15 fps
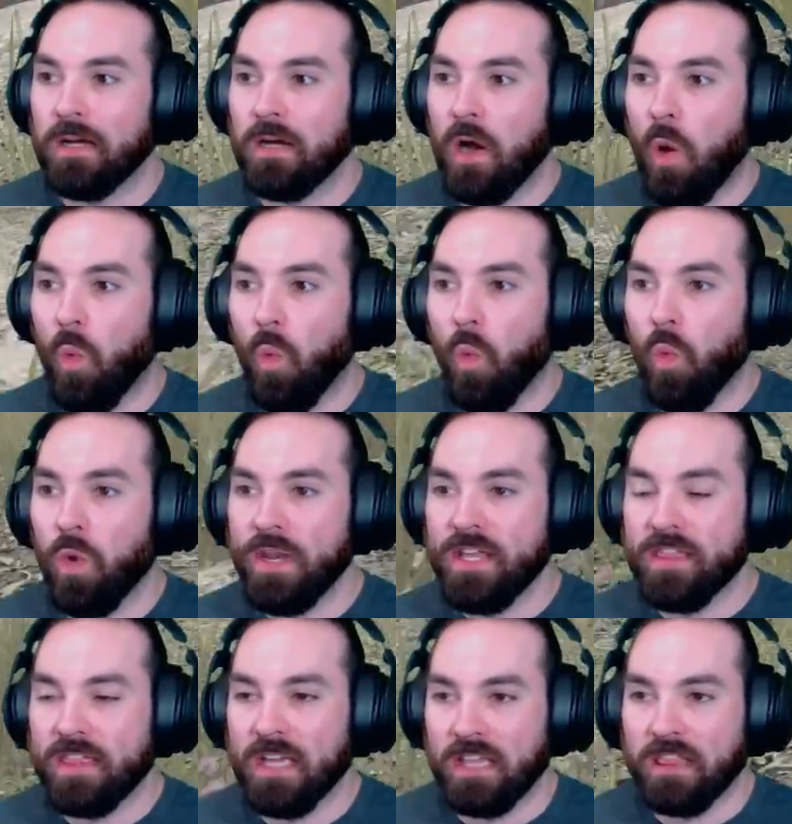What do you
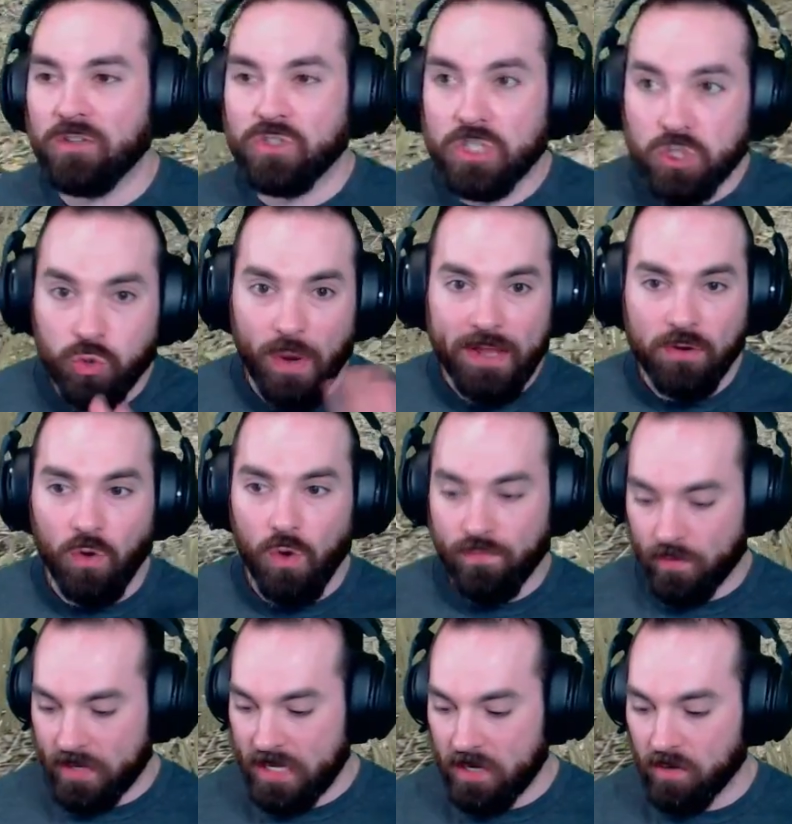think? There's a trader
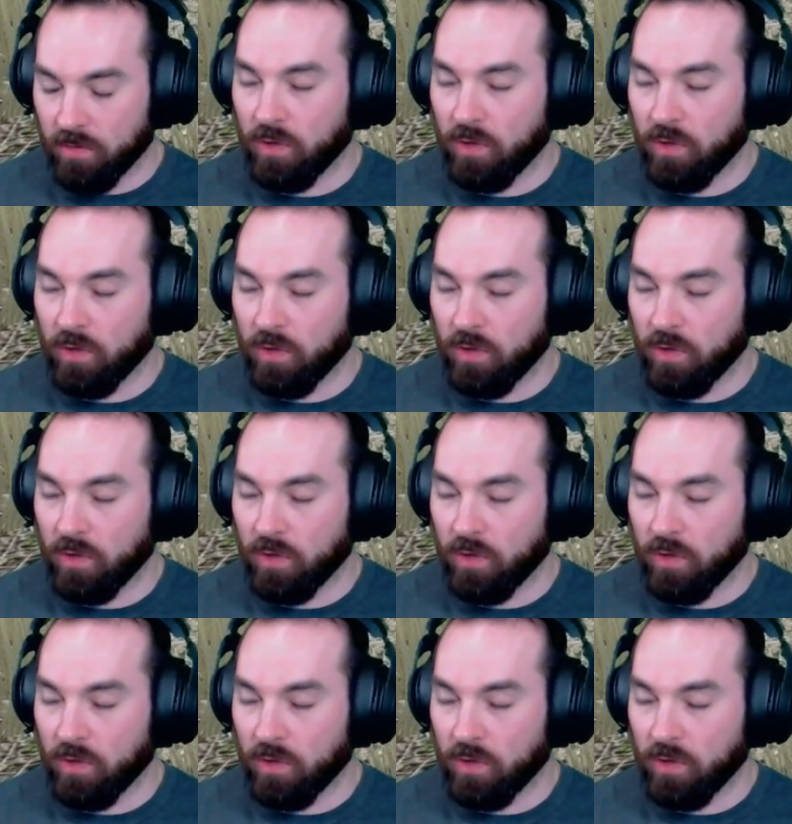over here that